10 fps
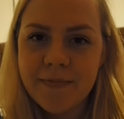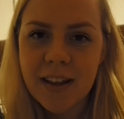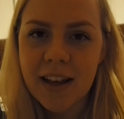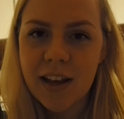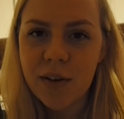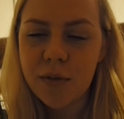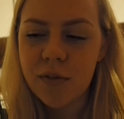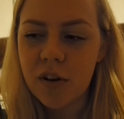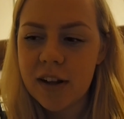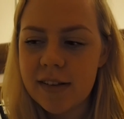thank you
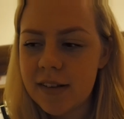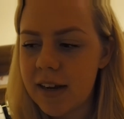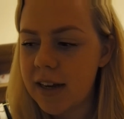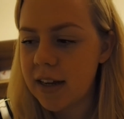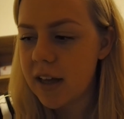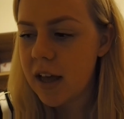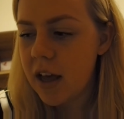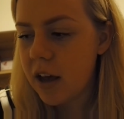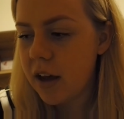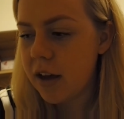for listening.
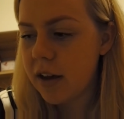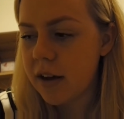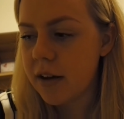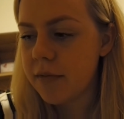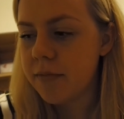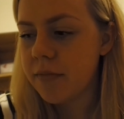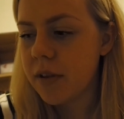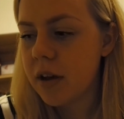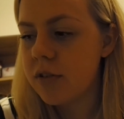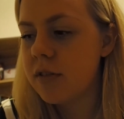
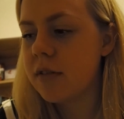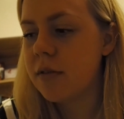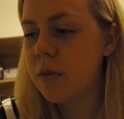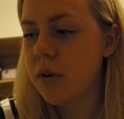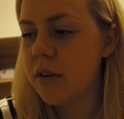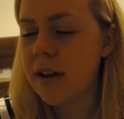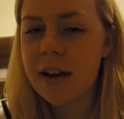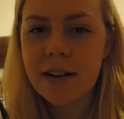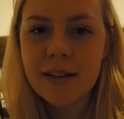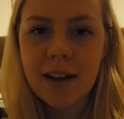I just want to
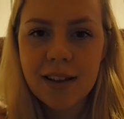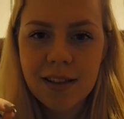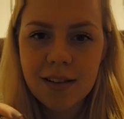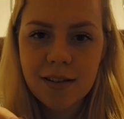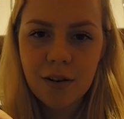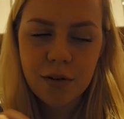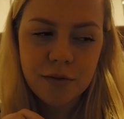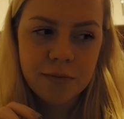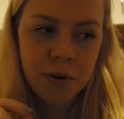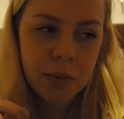kind of take this sort
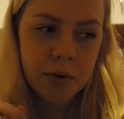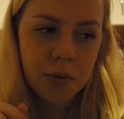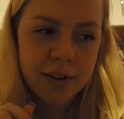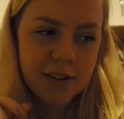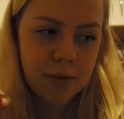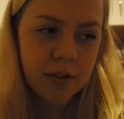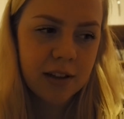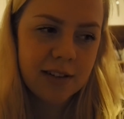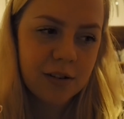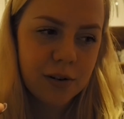of moment whilst I'm on
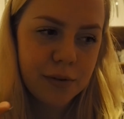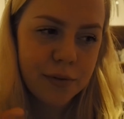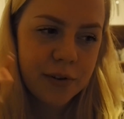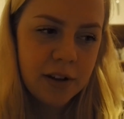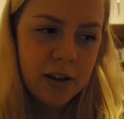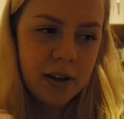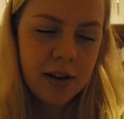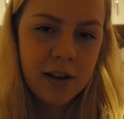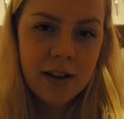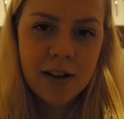this sort of
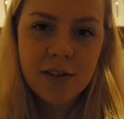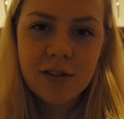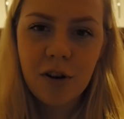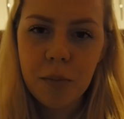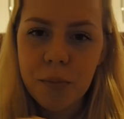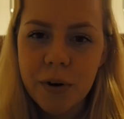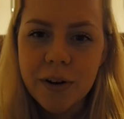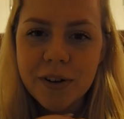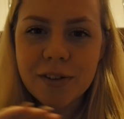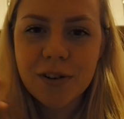
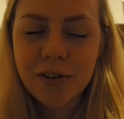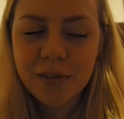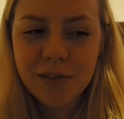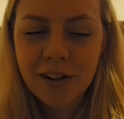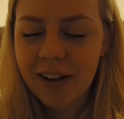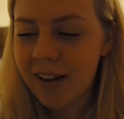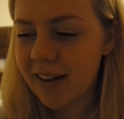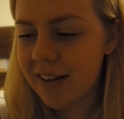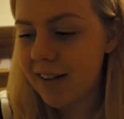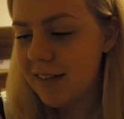somber sort of,
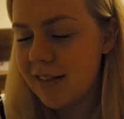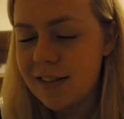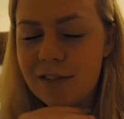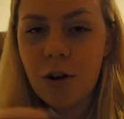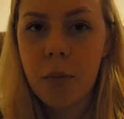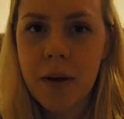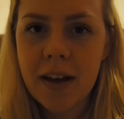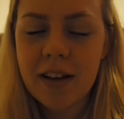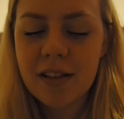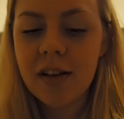like,
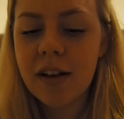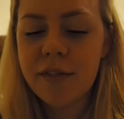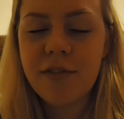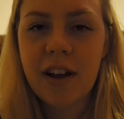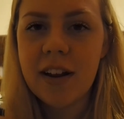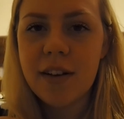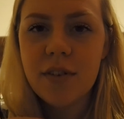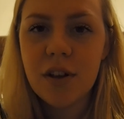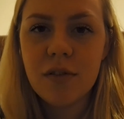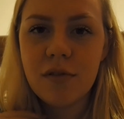topic, that if any
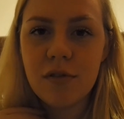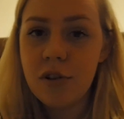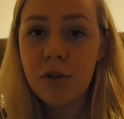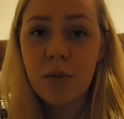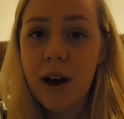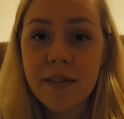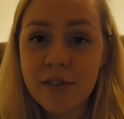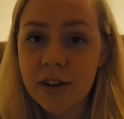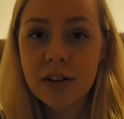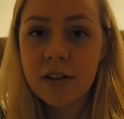of you do
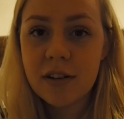ever